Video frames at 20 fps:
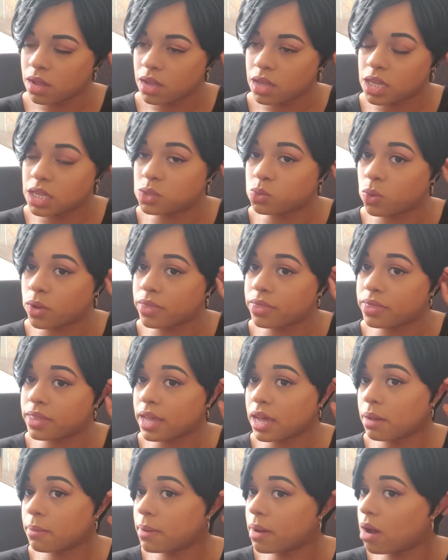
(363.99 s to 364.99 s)
That's one
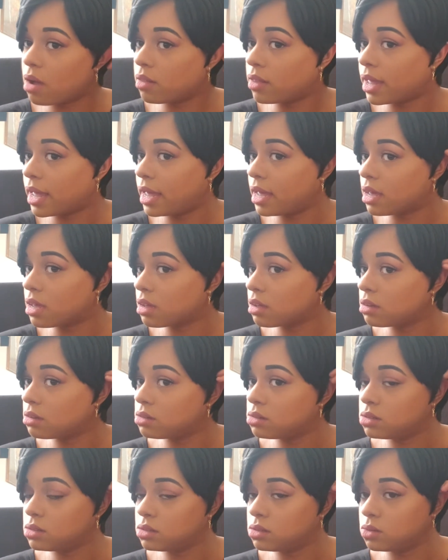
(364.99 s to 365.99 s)
thing about, like,
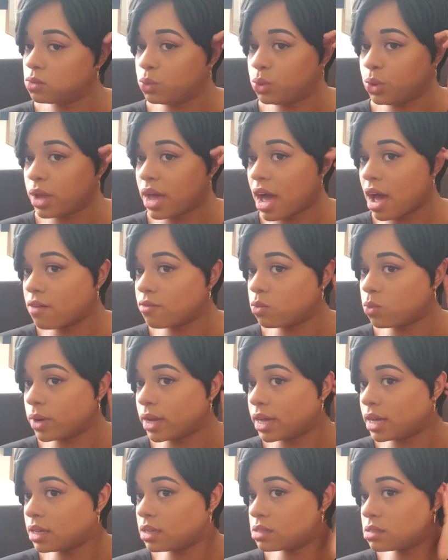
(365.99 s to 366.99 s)
when you have
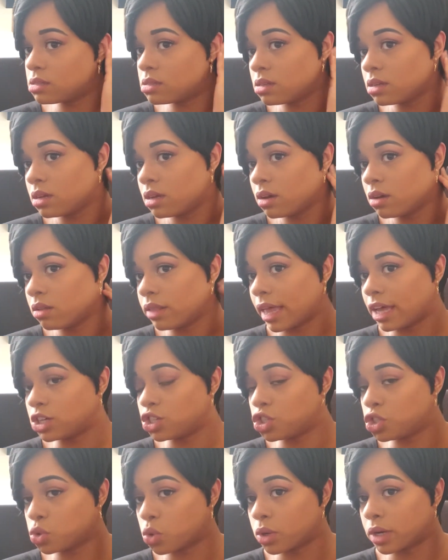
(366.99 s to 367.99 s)
wigs, like
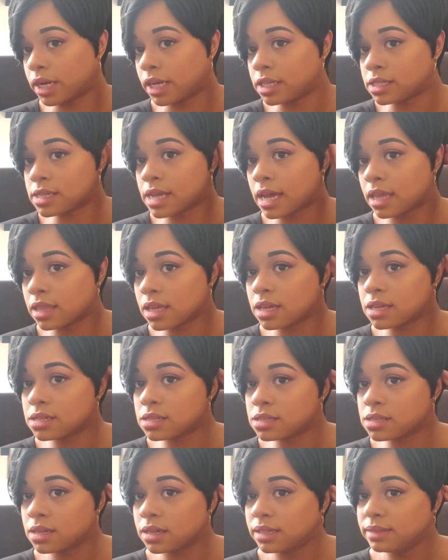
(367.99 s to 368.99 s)
shorties like
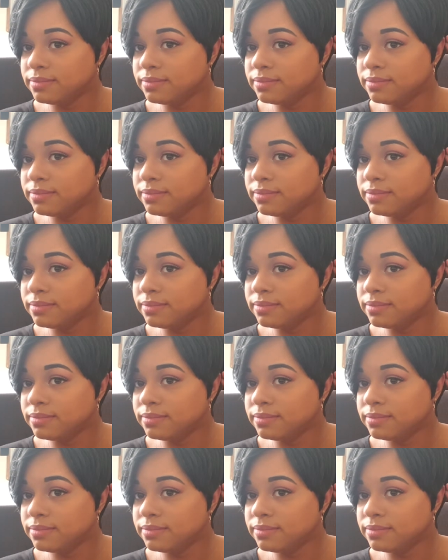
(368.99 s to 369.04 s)
this,